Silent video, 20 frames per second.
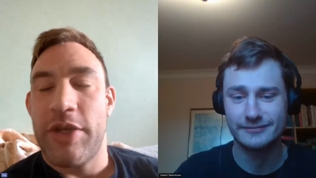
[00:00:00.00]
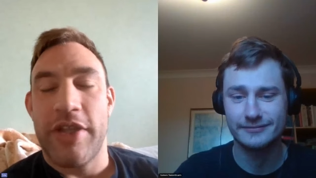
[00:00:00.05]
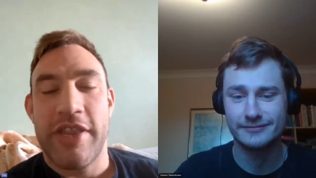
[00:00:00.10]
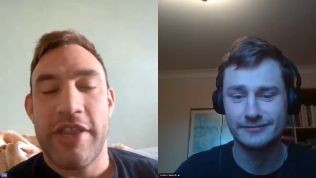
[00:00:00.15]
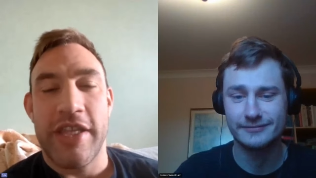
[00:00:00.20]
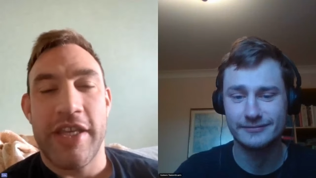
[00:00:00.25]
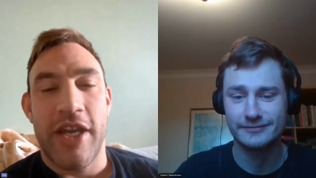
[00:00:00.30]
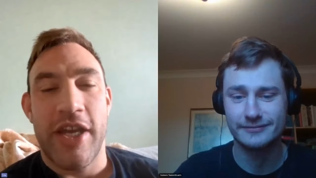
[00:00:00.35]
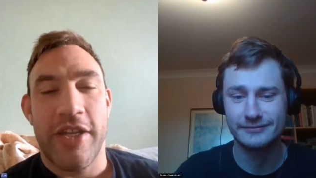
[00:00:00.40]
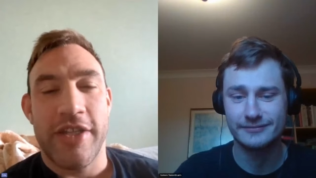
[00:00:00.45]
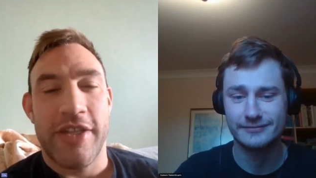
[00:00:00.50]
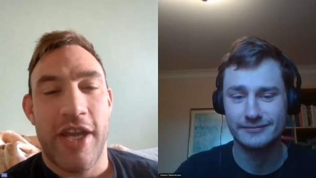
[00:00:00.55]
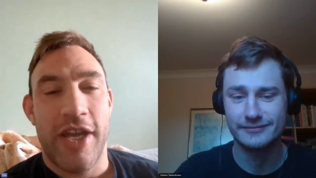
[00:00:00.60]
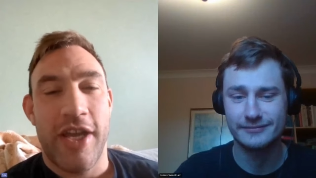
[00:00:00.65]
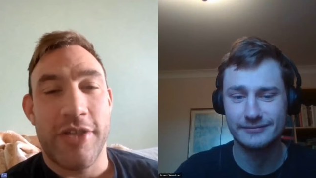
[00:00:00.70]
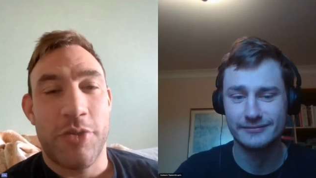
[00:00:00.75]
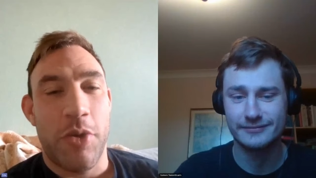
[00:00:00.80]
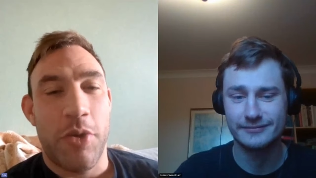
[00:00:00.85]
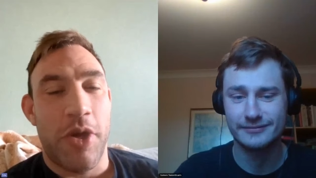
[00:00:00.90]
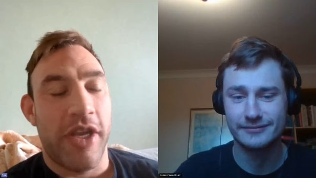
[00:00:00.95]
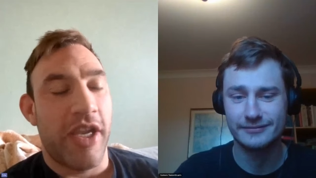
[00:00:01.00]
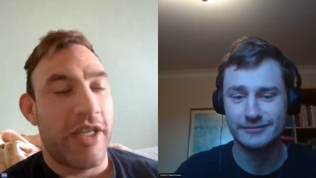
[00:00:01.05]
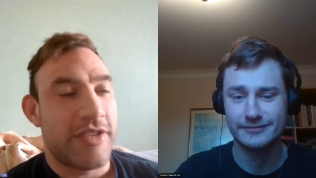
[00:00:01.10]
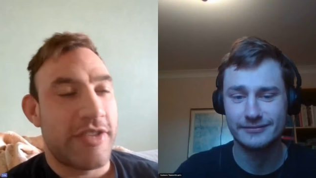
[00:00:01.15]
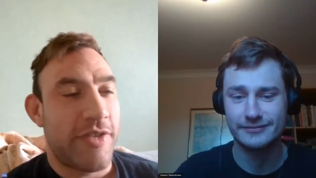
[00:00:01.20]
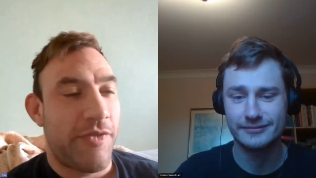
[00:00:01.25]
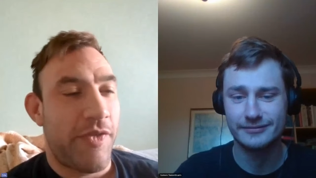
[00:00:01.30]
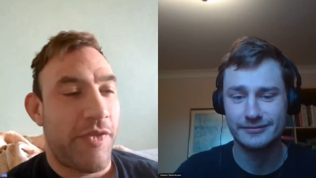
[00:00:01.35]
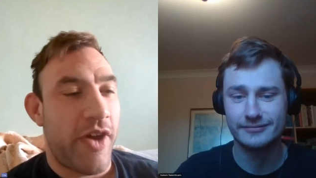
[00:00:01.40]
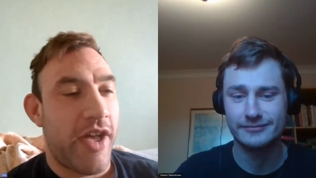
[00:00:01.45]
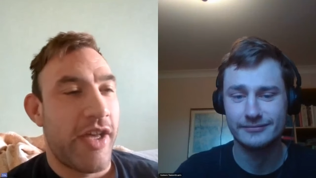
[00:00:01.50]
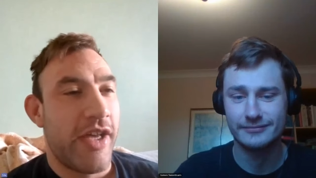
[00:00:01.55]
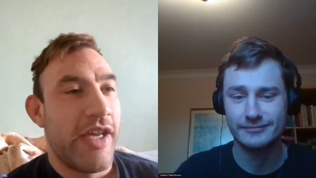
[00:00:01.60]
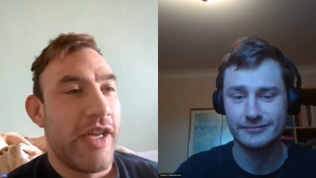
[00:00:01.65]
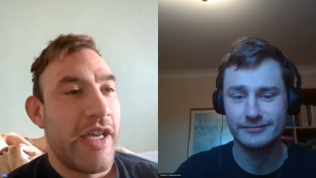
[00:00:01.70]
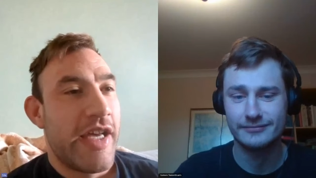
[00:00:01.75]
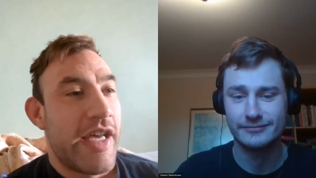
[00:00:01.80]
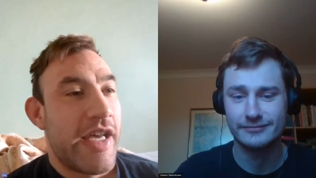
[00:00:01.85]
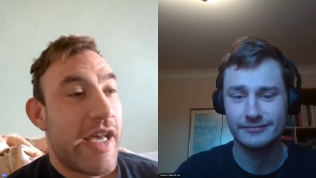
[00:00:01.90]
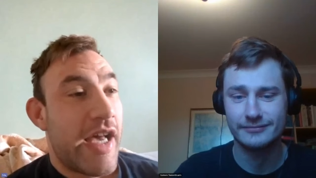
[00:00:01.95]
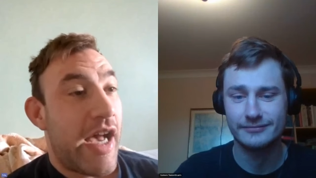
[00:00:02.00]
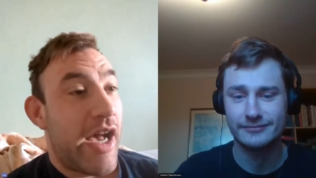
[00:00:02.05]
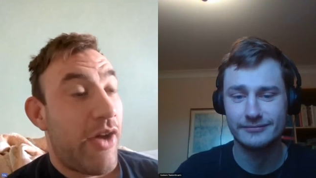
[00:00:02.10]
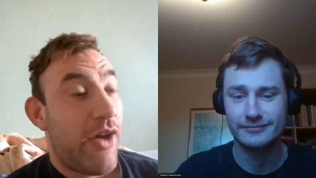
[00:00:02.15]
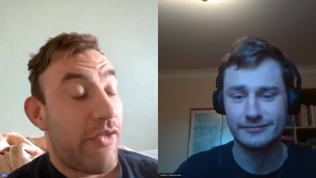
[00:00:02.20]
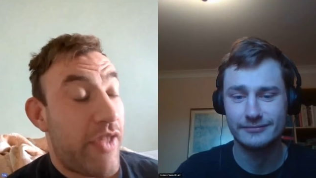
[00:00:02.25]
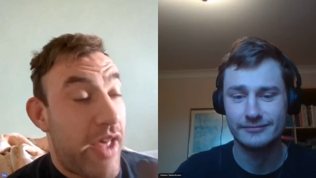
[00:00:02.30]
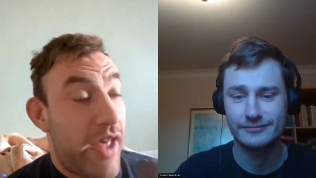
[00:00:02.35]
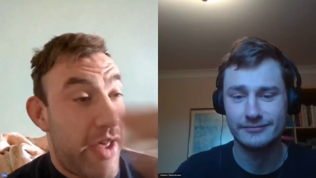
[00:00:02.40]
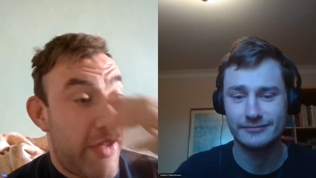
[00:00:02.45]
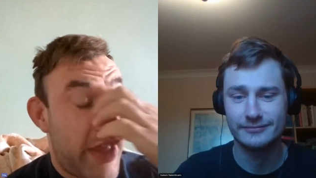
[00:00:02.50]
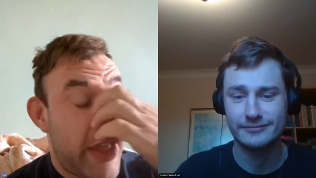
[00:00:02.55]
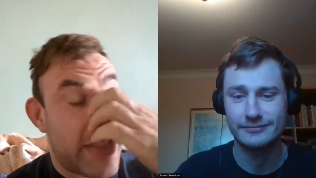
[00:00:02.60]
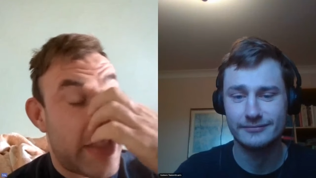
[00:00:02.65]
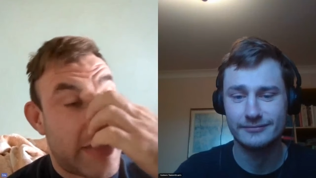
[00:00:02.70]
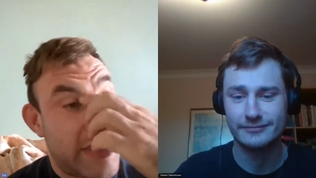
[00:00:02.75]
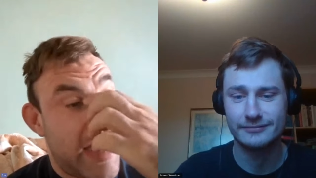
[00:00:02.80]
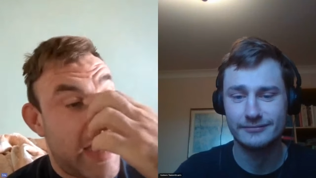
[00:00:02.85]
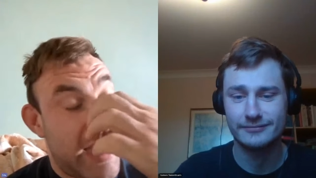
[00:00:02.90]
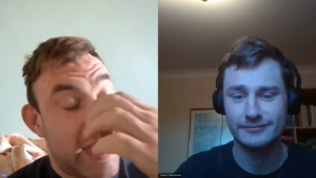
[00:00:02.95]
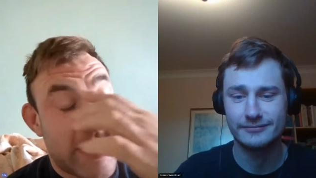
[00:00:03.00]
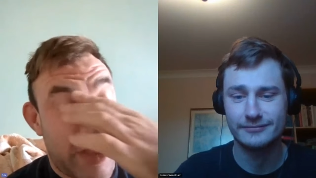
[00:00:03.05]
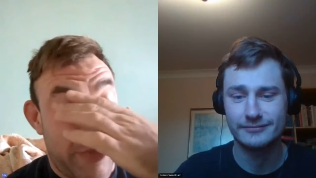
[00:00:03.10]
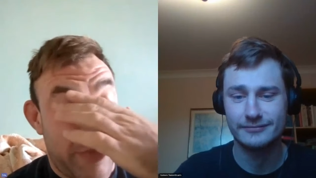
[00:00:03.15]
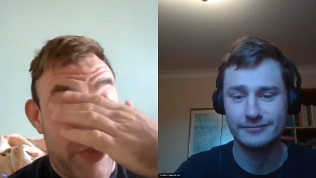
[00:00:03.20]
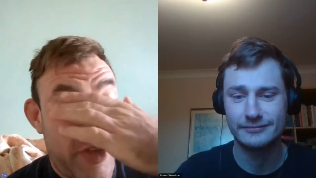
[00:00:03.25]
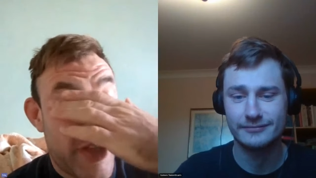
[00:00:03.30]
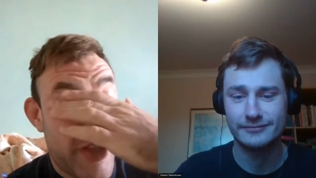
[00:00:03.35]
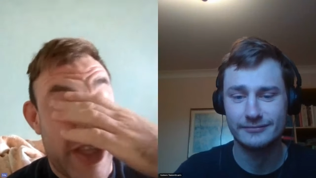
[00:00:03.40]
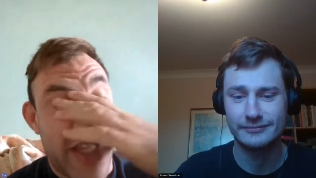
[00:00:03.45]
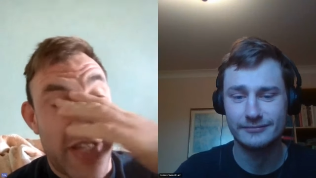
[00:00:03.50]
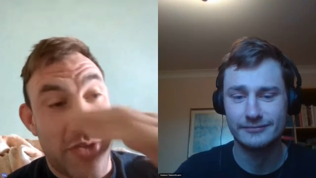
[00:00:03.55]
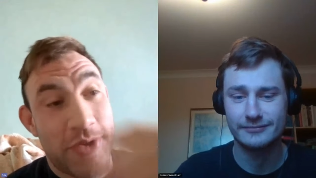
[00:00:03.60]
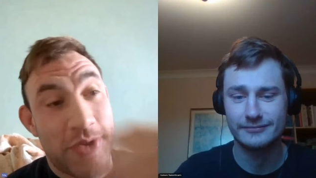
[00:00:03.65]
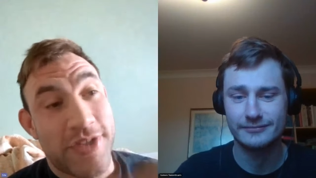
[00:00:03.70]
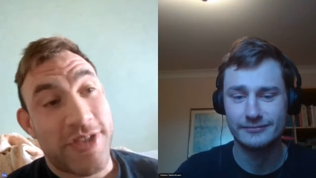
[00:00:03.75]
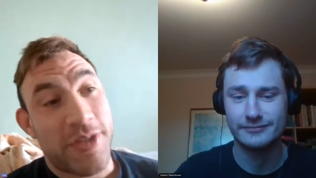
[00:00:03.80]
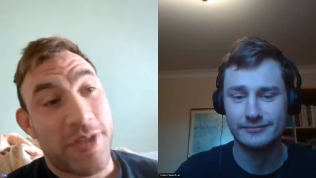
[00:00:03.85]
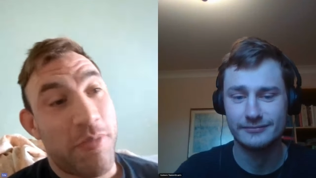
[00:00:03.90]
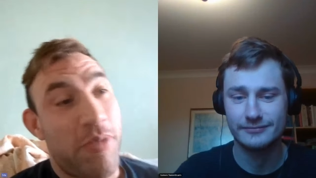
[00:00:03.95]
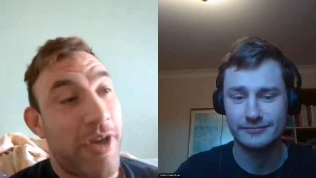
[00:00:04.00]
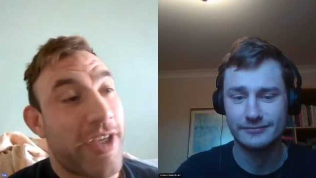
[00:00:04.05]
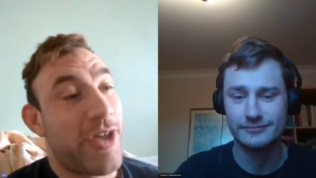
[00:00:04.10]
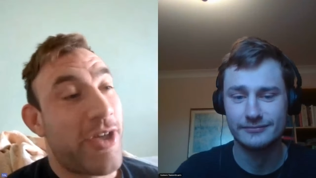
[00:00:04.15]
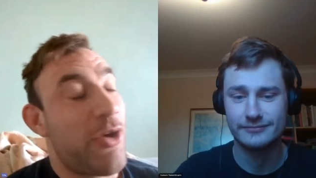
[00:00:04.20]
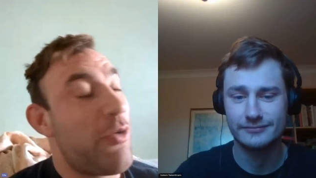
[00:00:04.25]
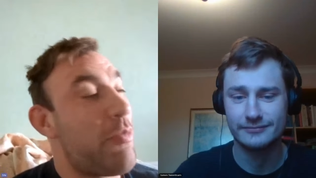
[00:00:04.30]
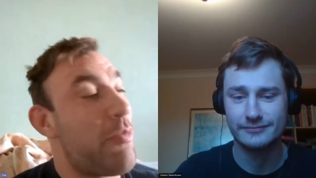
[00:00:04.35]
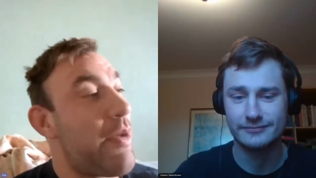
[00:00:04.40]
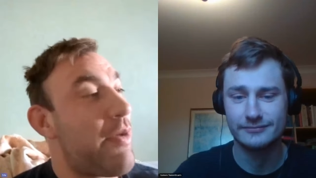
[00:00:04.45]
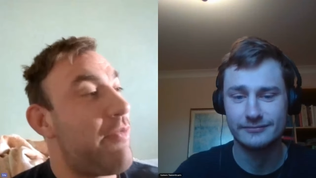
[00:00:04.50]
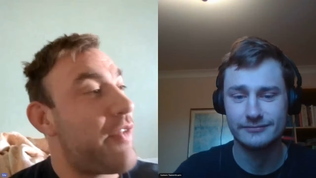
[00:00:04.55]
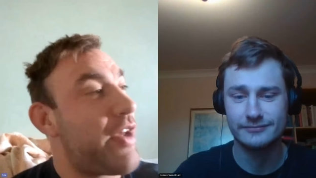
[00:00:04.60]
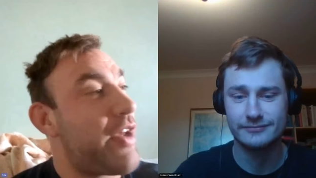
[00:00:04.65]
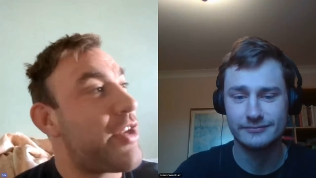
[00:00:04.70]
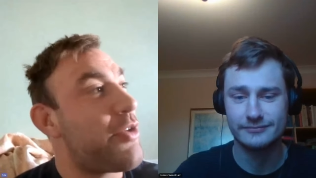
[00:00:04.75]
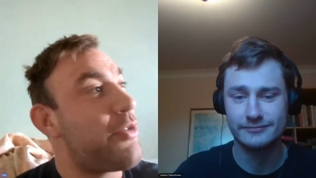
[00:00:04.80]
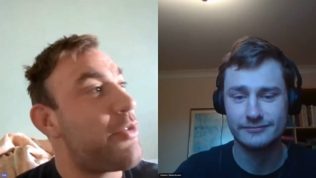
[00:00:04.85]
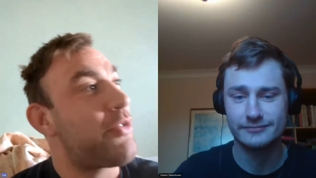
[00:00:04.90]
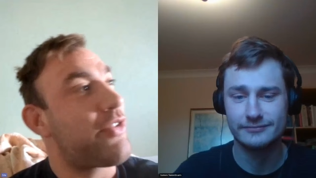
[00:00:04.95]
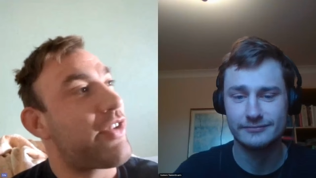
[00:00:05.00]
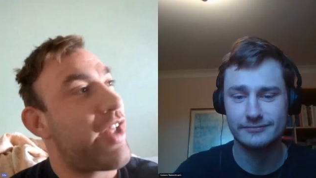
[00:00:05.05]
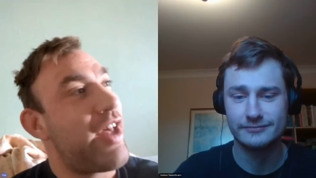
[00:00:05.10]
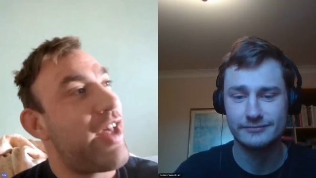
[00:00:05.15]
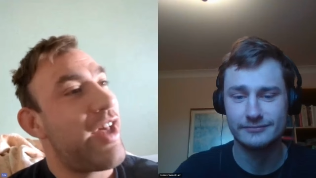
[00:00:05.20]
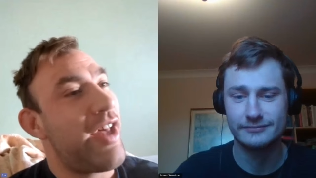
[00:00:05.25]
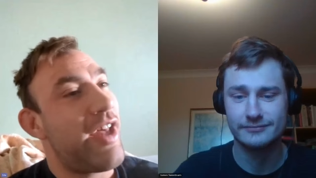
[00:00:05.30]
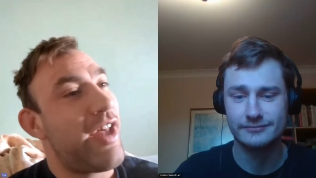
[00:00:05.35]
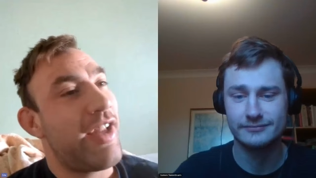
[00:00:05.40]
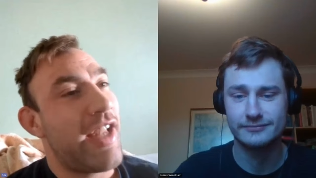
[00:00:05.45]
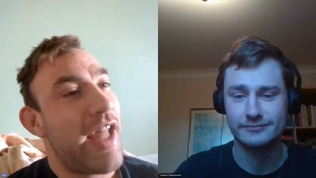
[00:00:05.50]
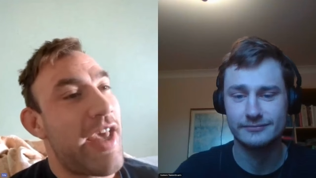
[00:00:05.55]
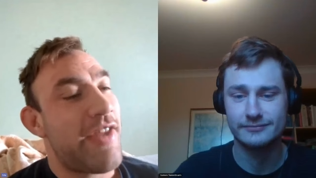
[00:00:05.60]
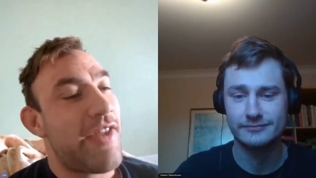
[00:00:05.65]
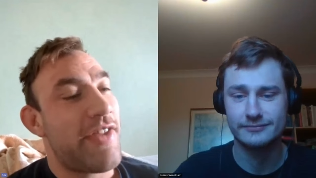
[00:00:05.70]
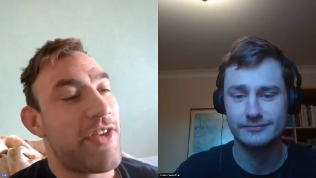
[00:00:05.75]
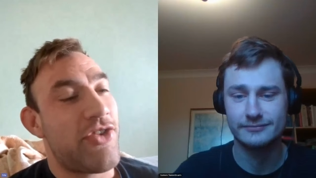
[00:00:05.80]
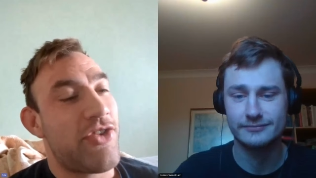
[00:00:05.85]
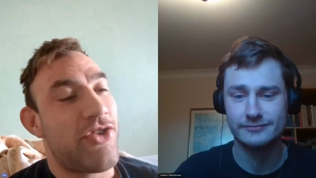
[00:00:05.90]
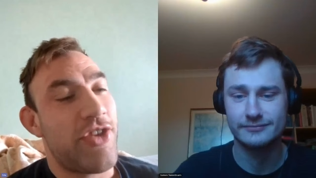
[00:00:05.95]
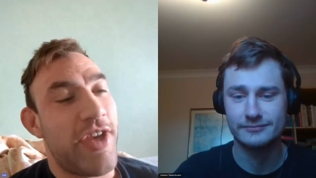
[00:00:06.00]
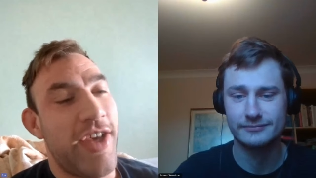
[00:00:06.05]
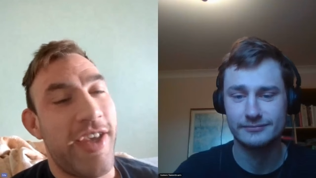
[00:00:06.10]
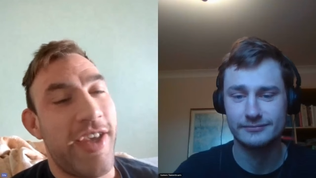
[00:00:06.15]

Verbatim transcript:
Speaker 1: so I think I'd I'd quite like to fight out there. That said, I've heard they're doing some pretty cool venues uh, later this